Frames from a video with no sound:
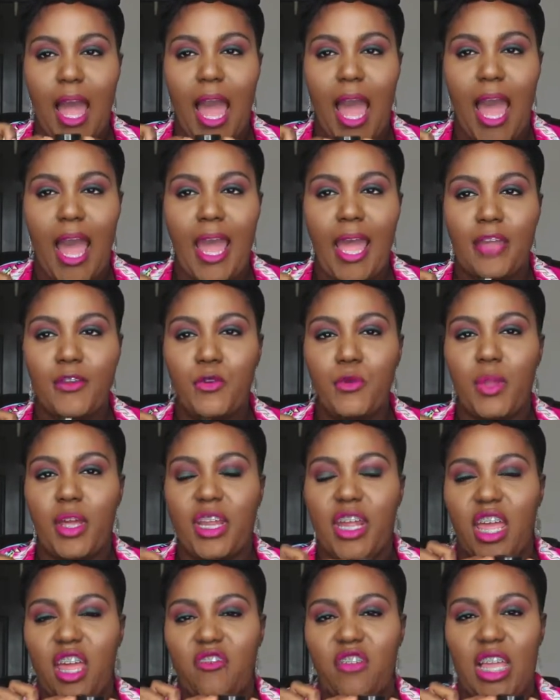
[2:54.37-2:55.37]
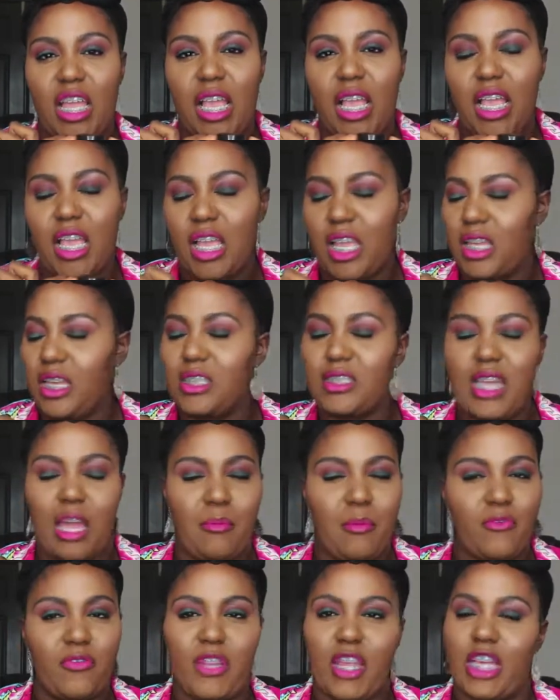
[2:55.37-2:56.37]
I do not have any
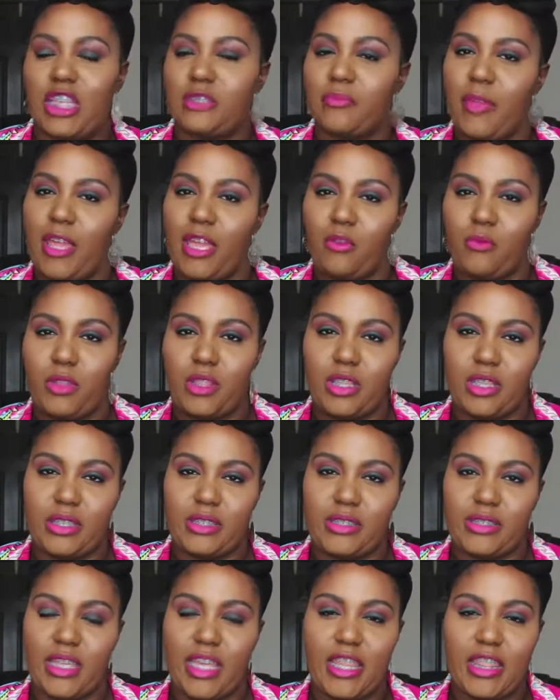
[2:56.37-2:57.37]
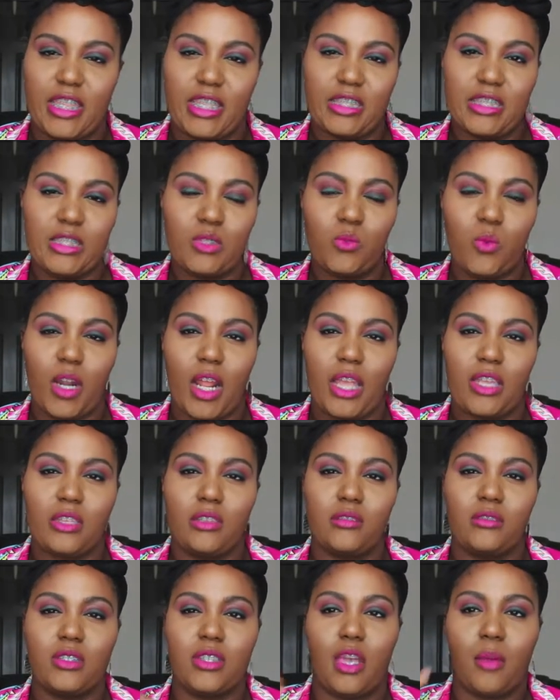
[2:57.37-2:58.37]
type of flashback with this, and this is what I
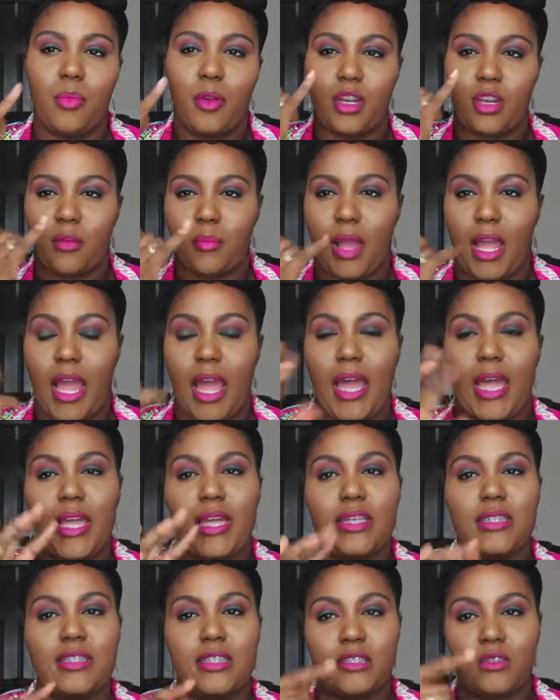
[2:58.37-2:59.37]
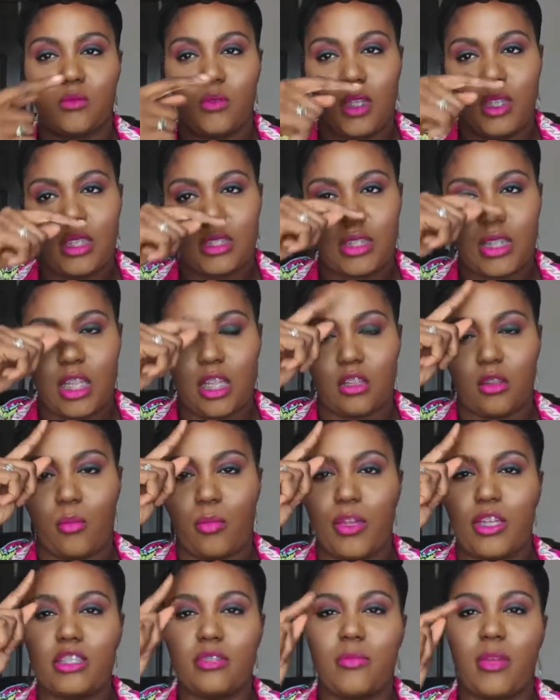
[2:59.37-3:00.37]
use up under my eyes, as well as along the
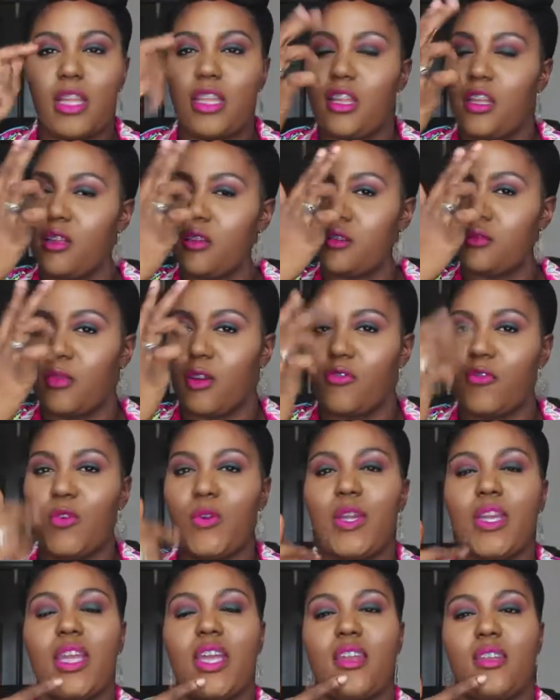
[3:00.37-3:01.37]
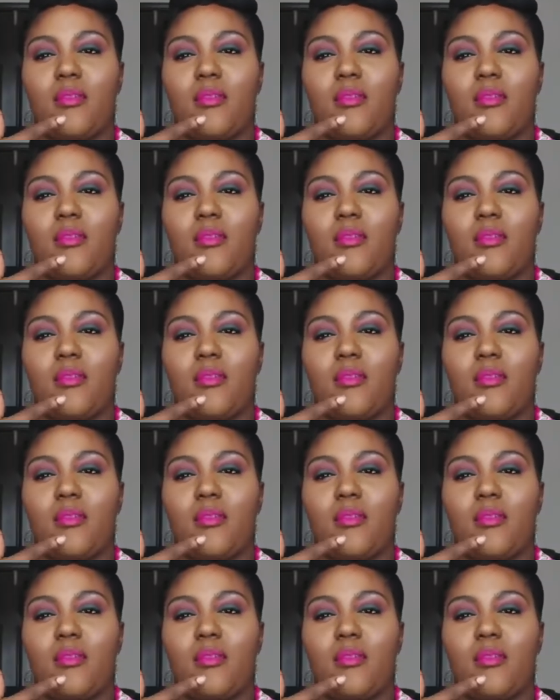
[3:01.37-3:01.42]
bridge of my nose, my forehead,